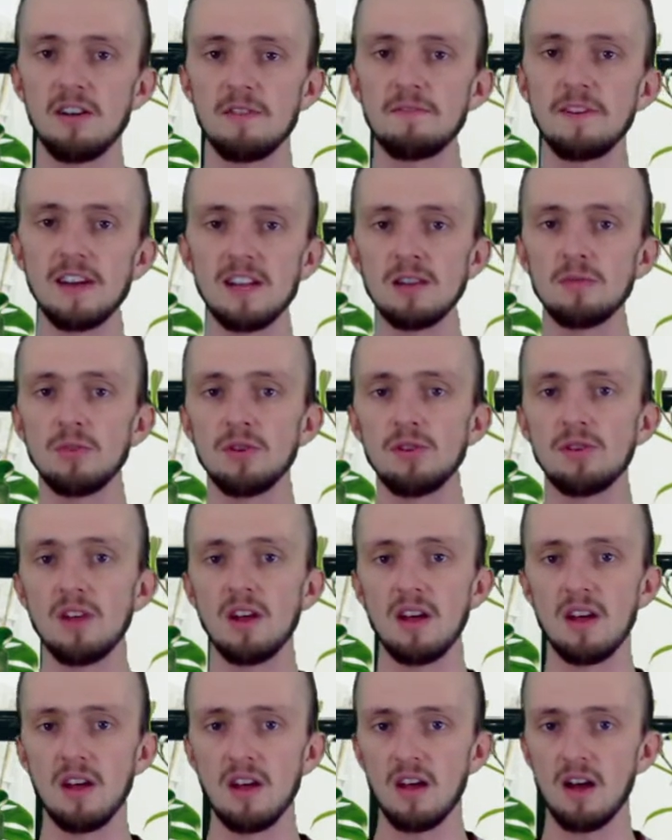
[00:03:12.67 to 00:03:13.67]
available
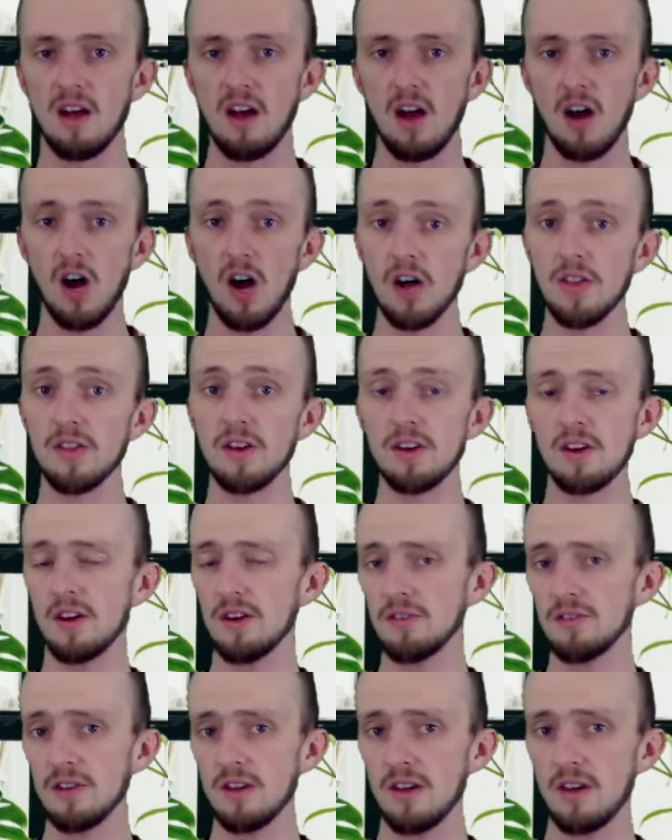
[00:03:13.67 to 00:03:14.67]
on their
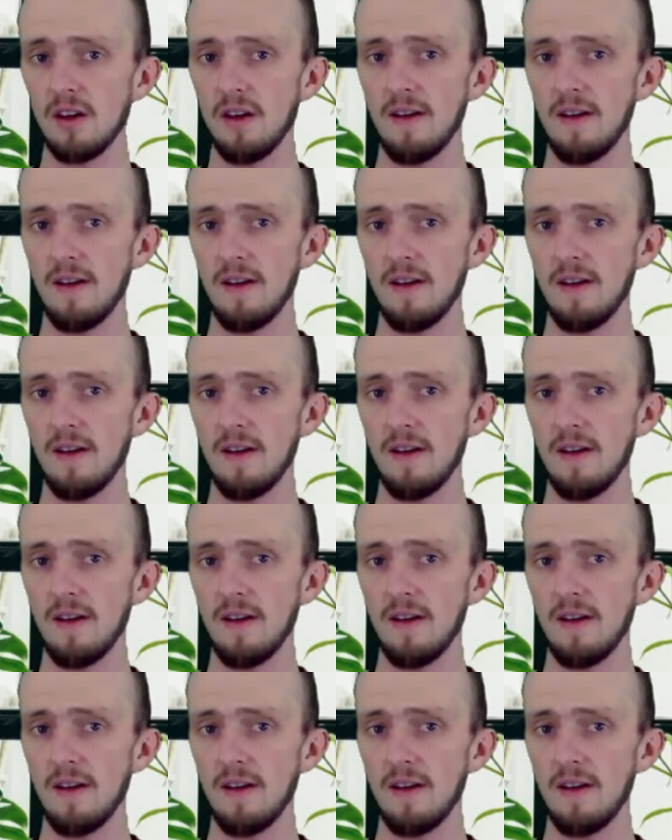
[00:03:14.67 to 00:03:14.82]
own